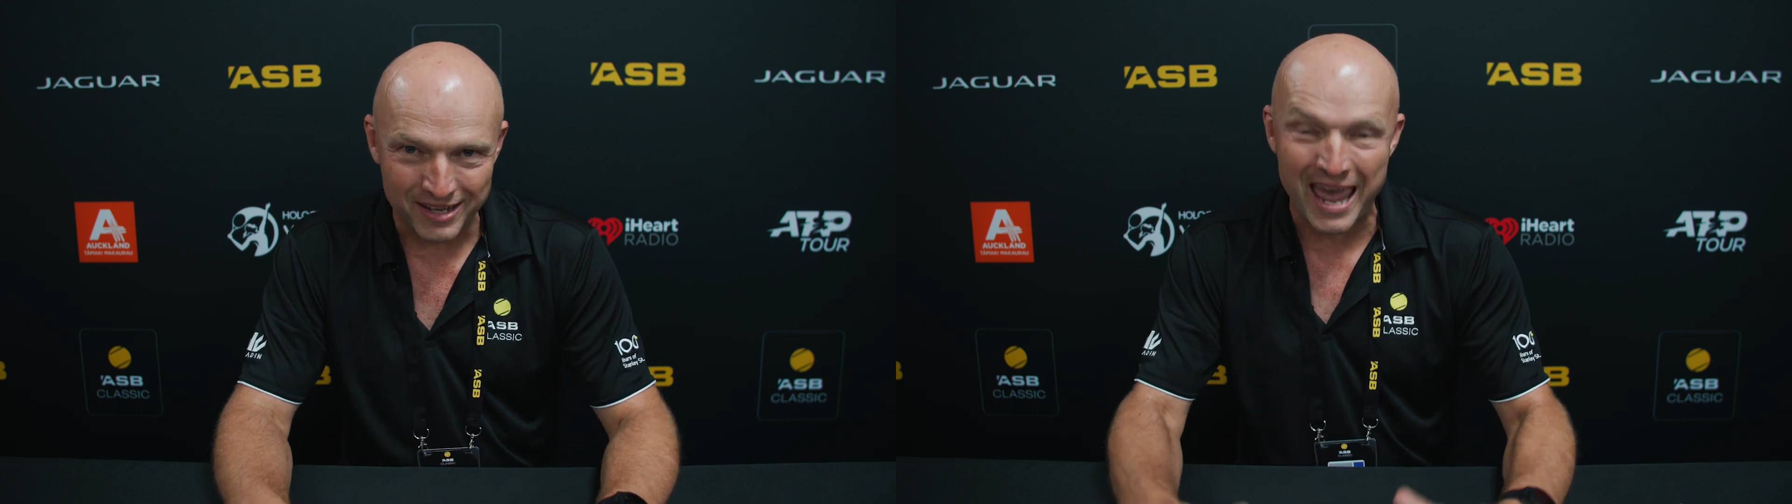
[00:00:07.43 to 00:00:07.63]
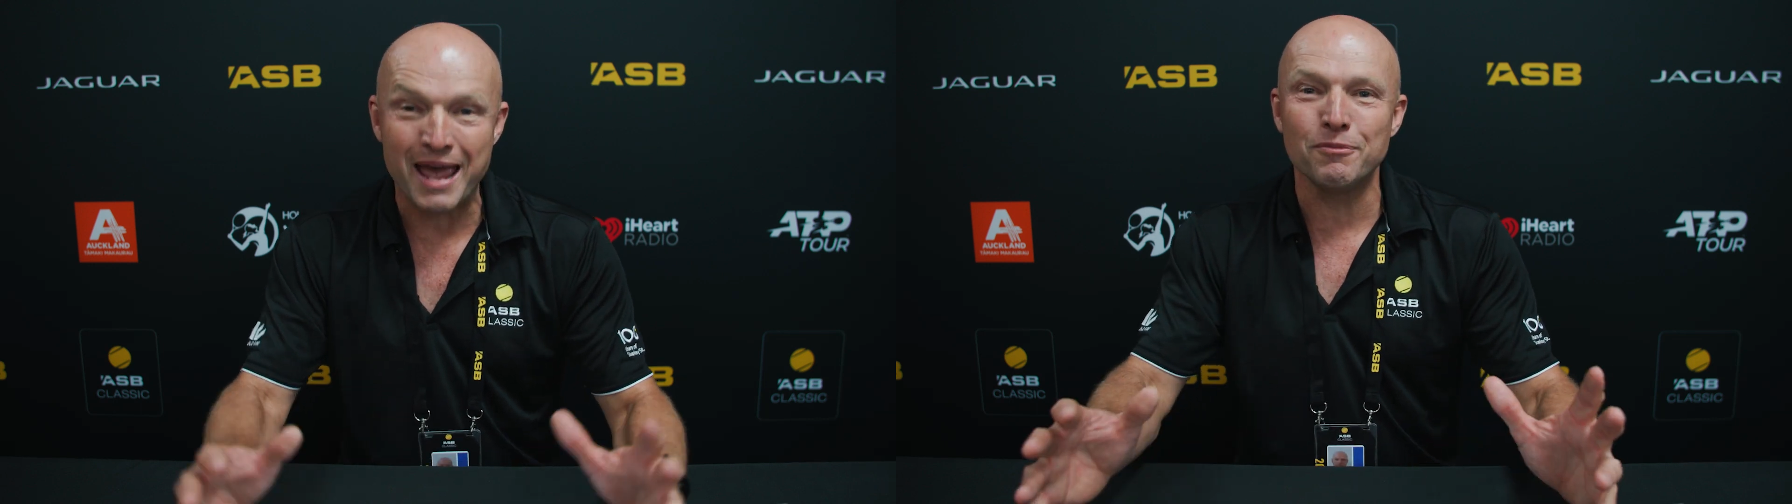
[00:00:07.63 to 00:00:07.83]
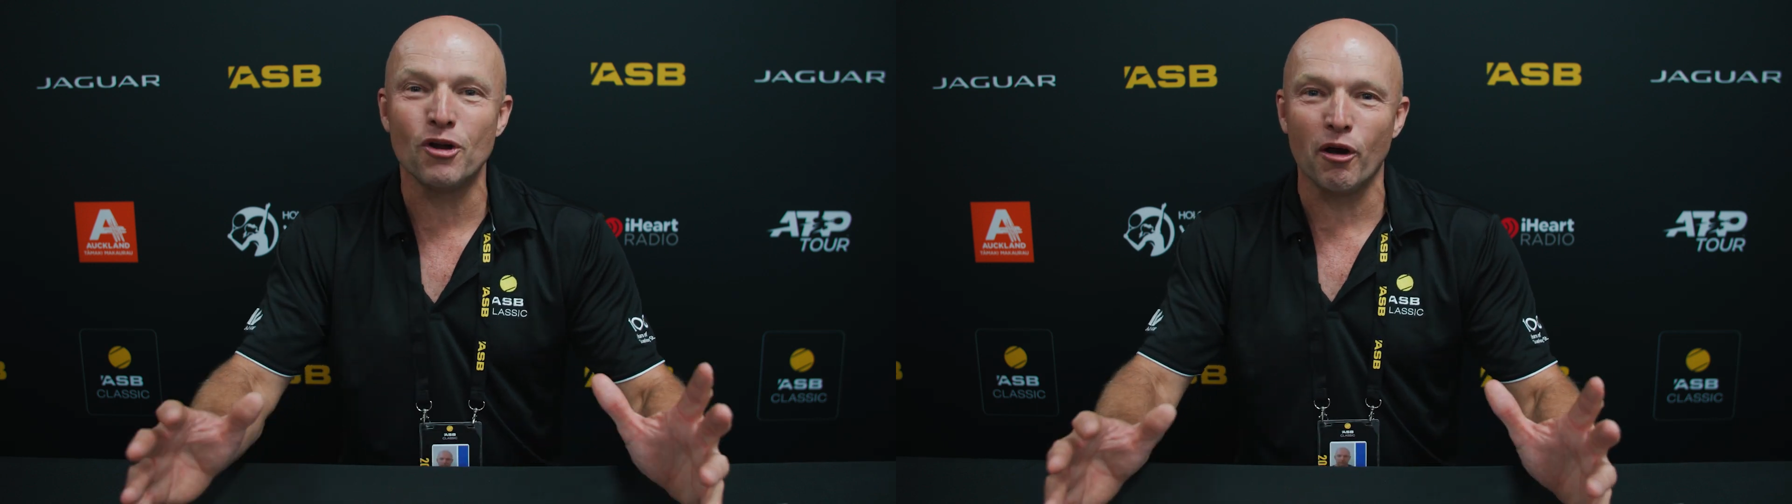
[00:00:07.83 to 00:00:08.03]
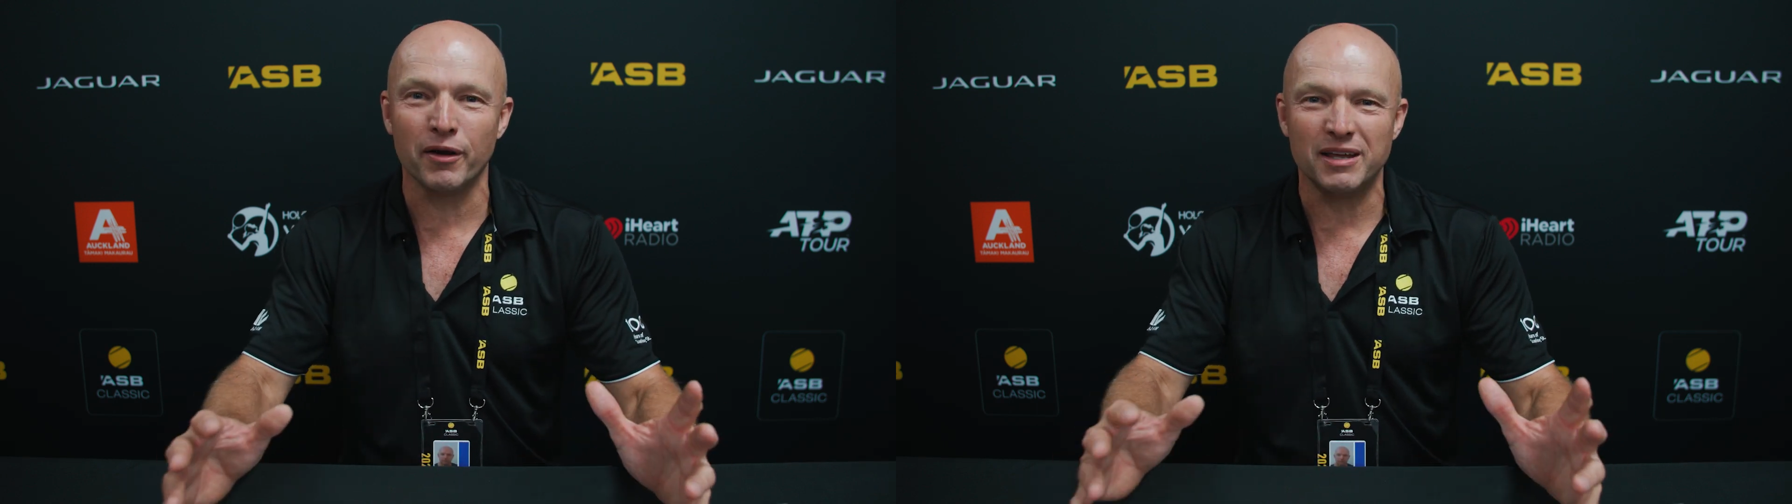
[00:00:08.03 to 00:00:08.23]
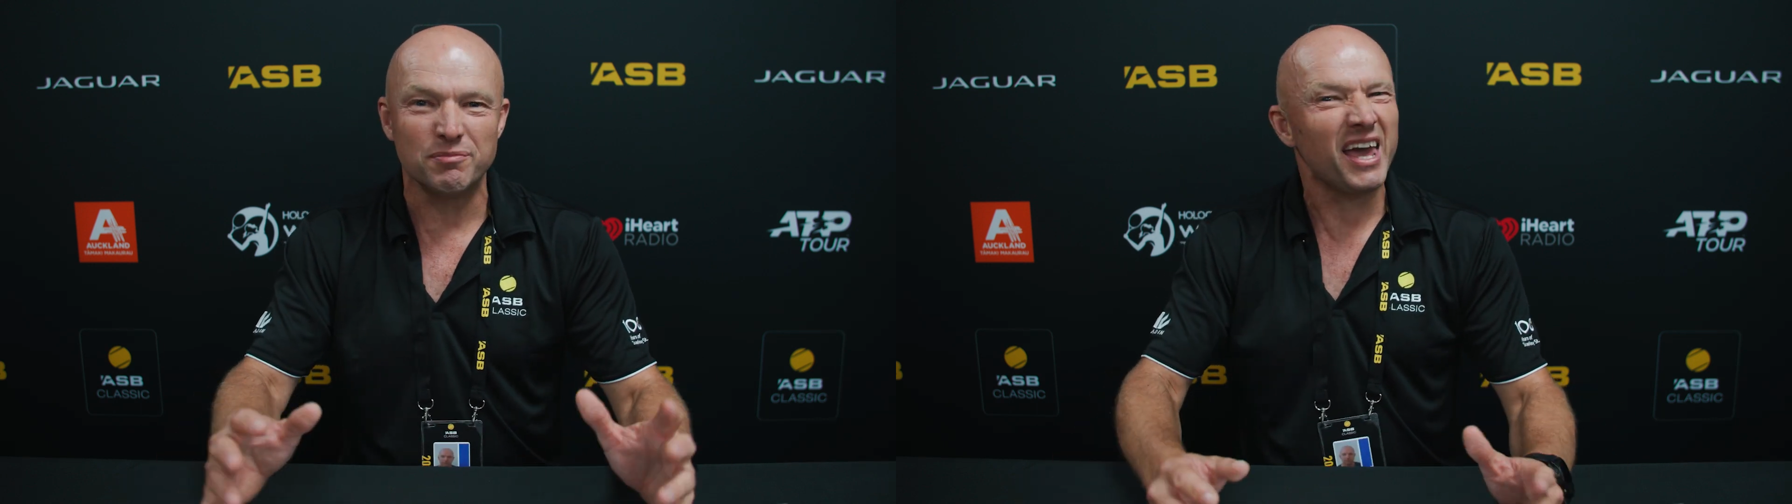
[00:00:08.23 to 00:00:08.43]
Cam
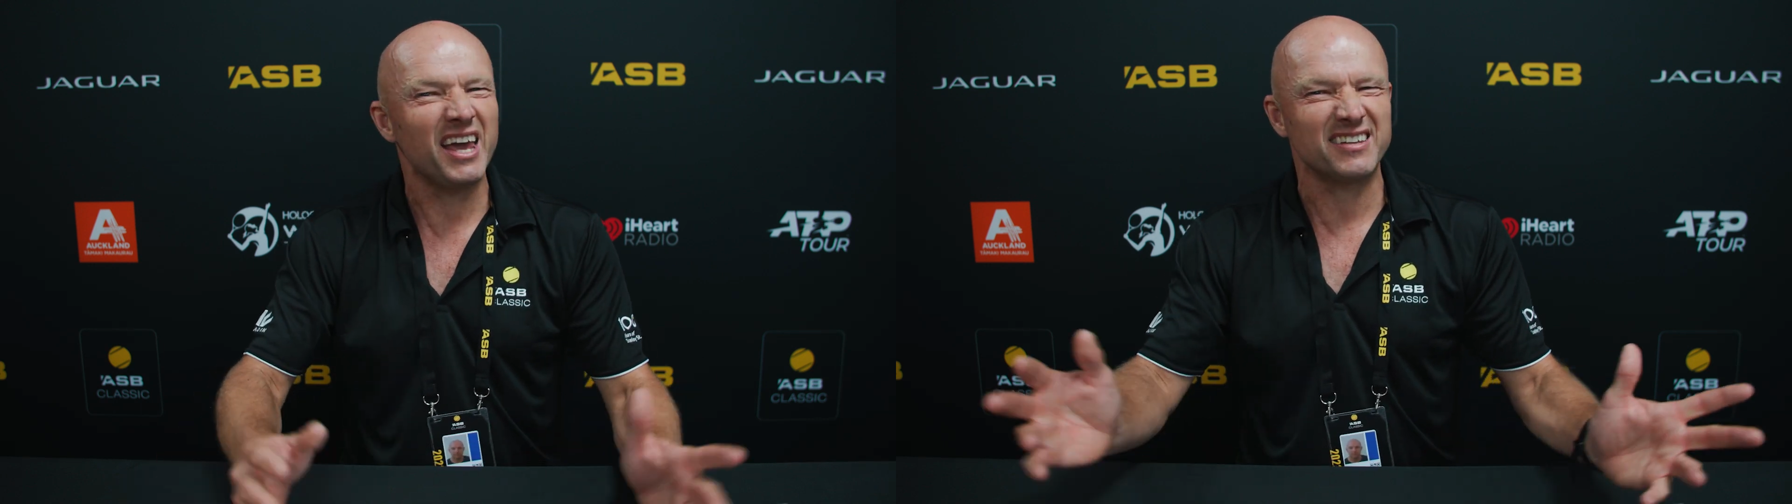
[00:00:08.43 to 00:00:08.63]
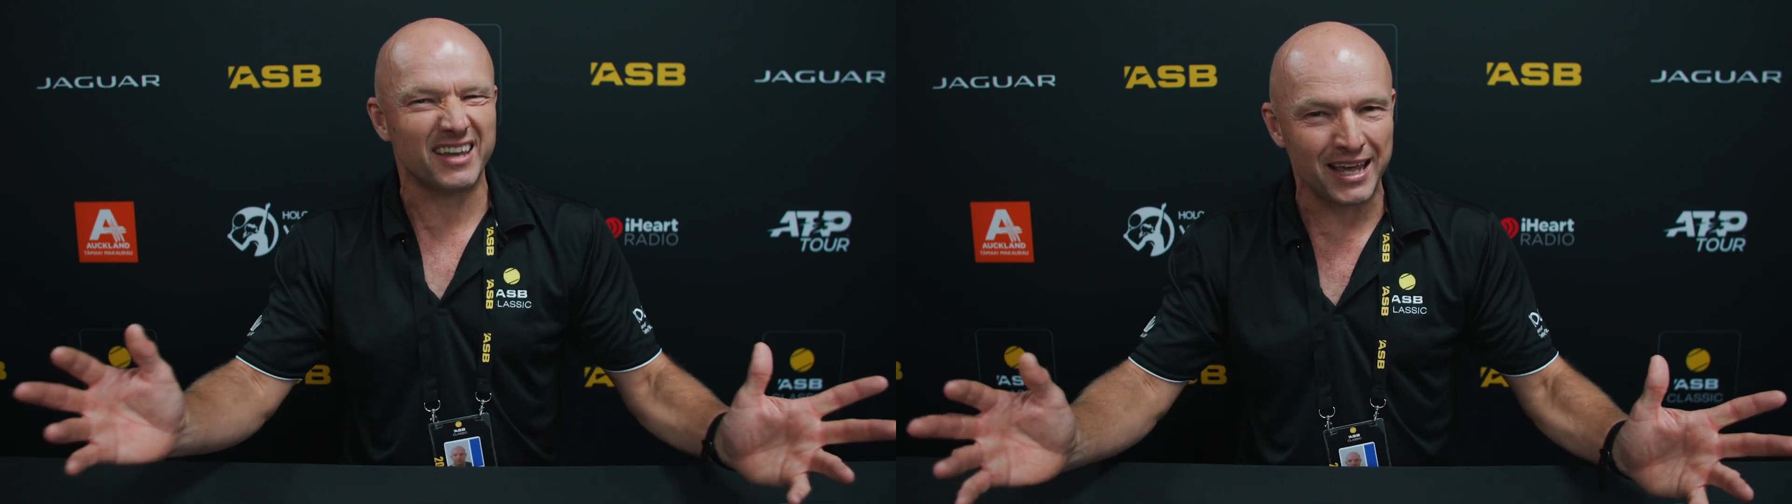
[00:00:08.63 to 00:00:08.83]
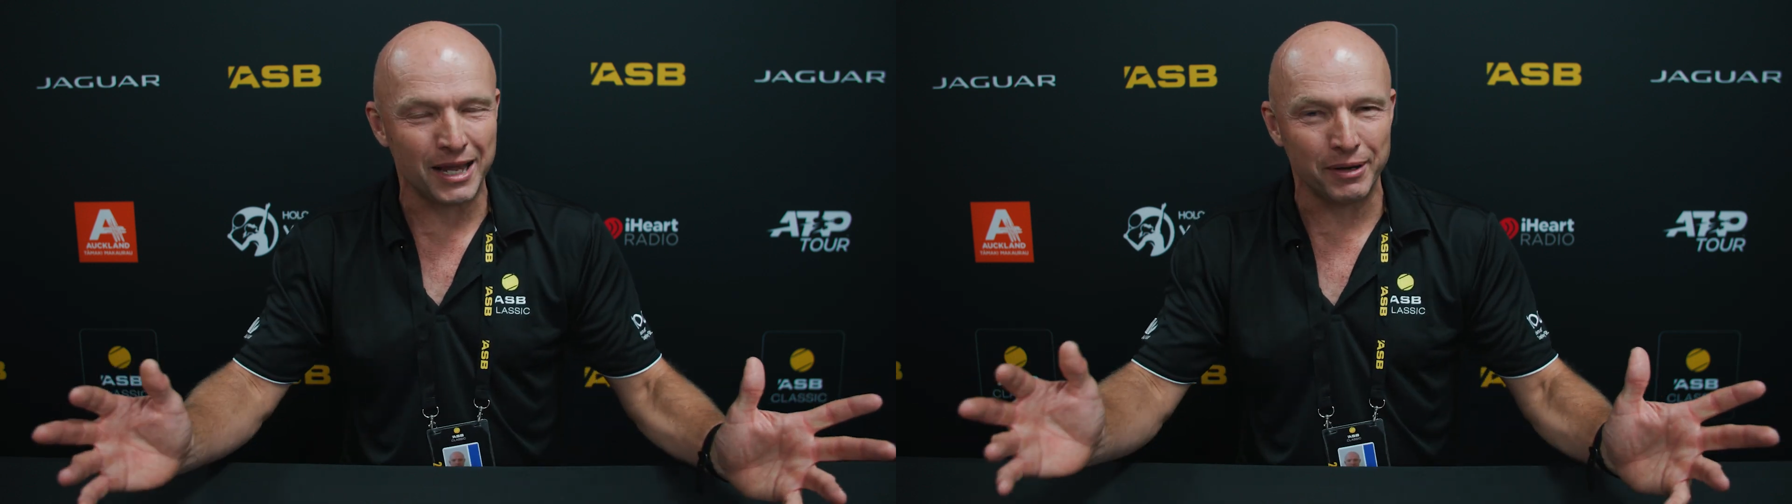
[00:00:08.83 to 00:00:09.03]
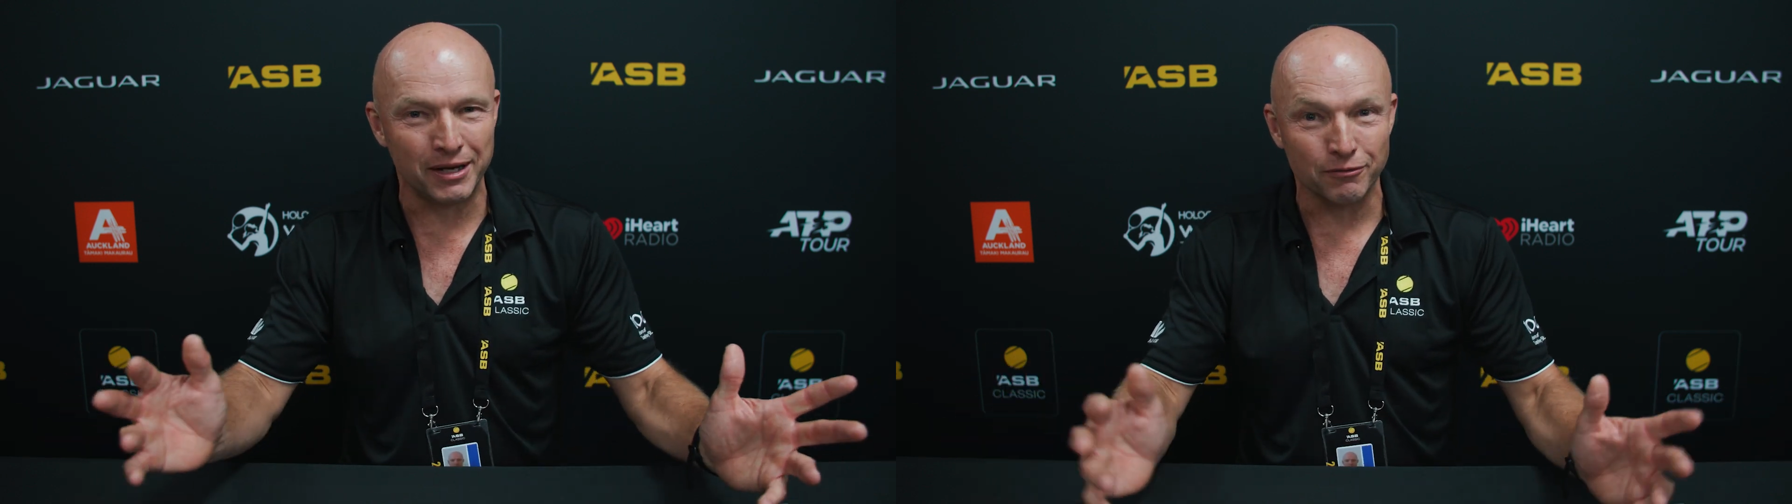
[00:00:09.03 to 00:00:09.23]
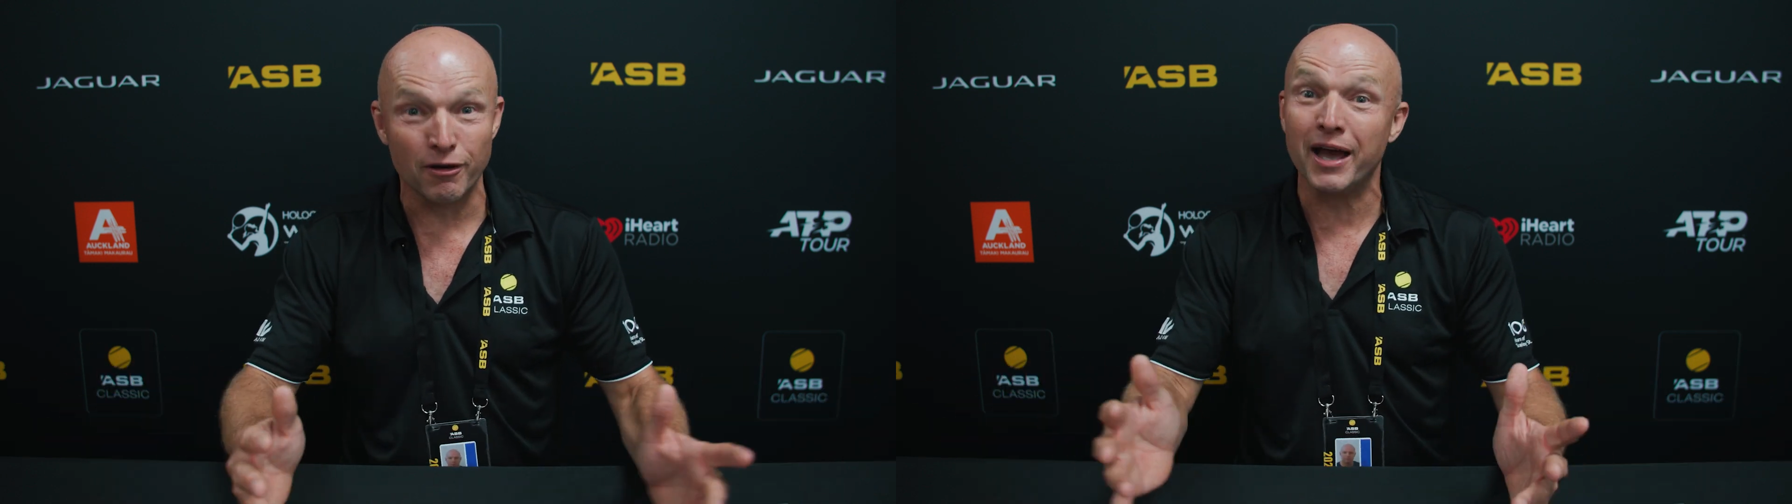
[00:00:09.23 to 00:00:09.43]
Norrie, he's a
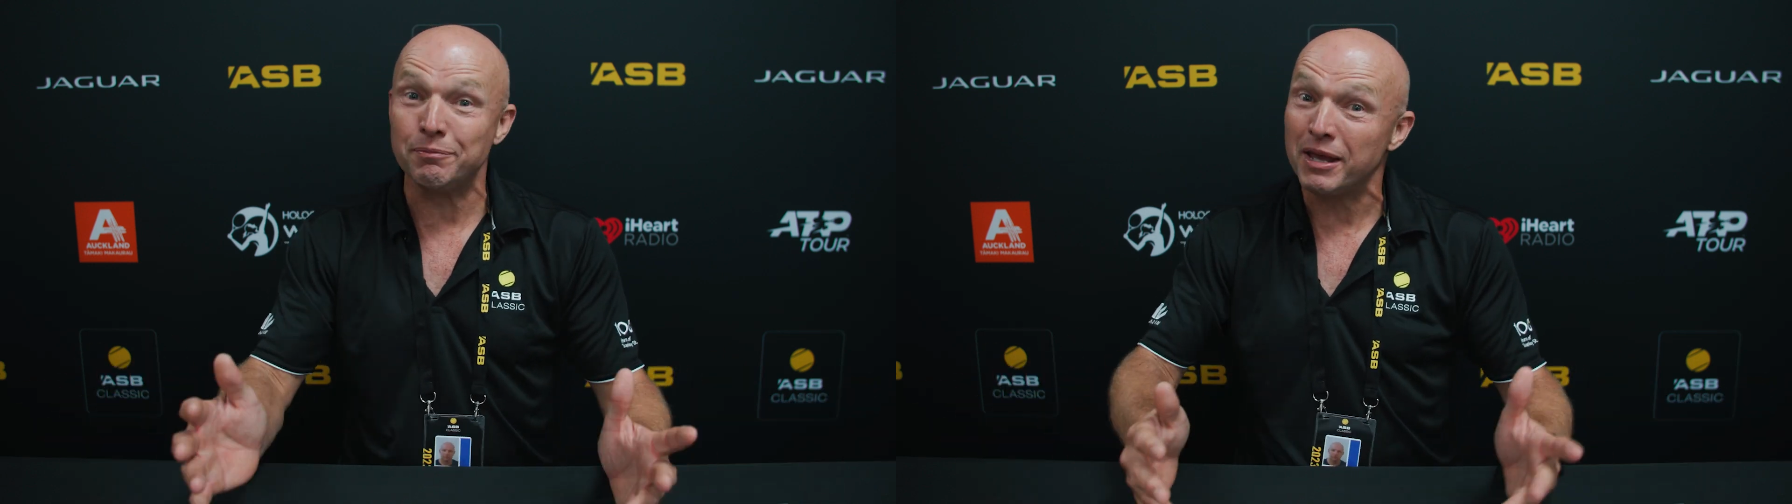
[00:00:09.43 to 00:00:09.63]
Kiwi, right?